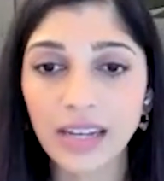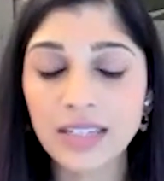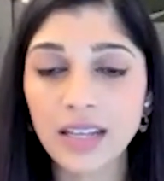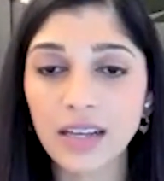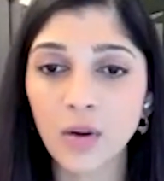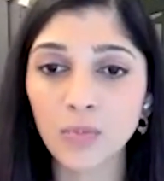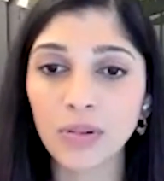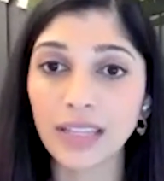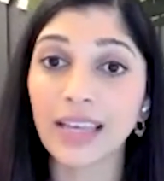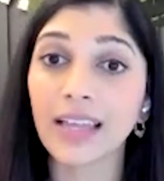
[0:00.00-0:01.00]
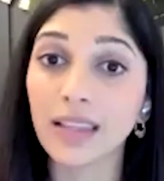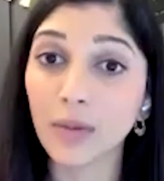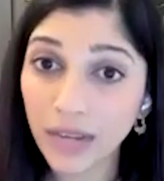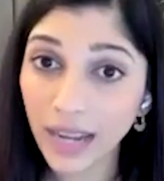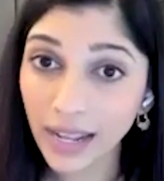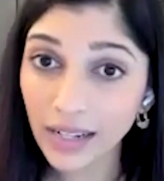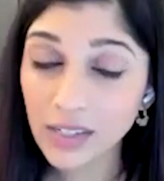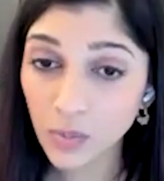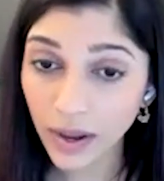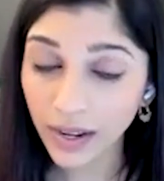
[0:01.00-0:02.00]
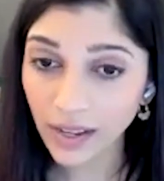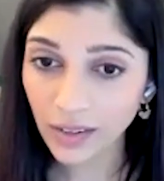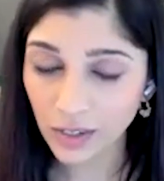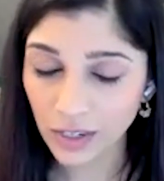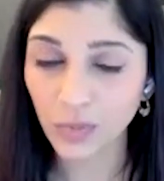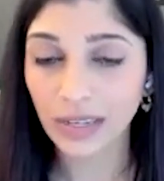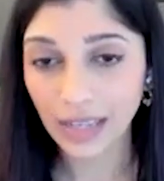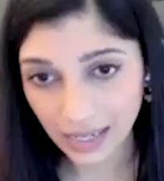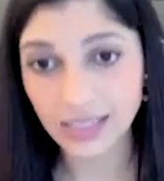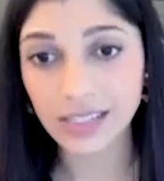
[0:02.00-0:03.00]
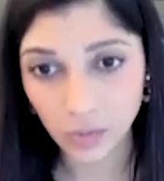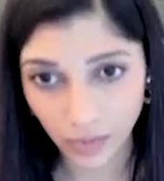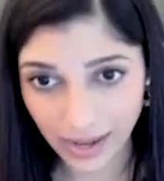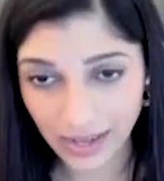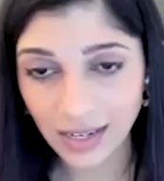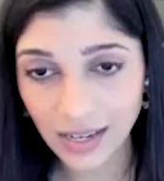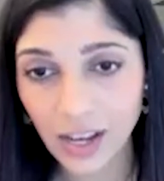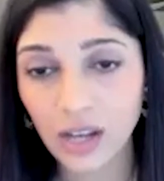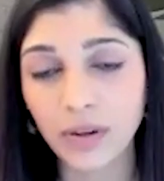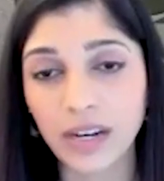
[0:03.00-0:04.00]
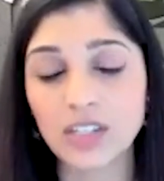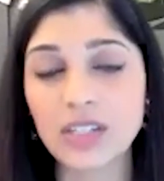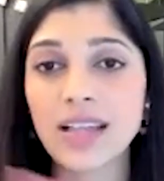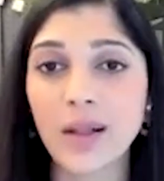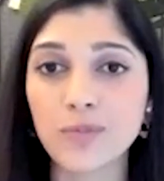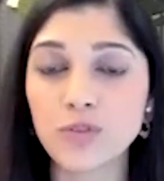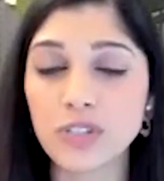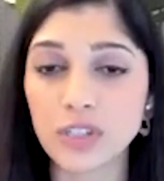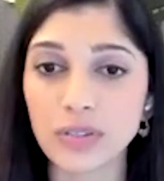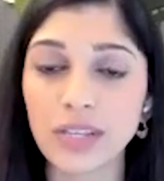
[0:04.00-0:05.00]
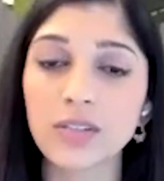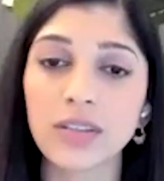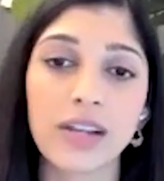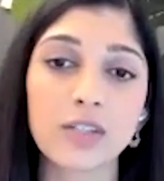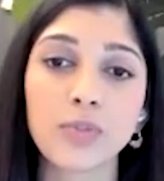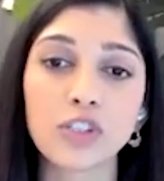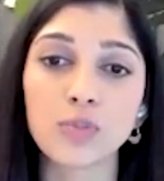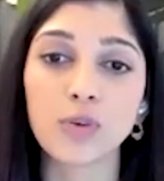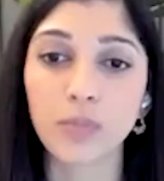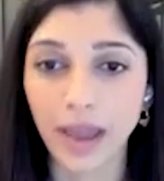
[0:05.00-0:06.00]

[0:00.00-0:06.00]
It doesn't completely eliminate sweating because we need to sweat, but it just helps reduce it so that it's much more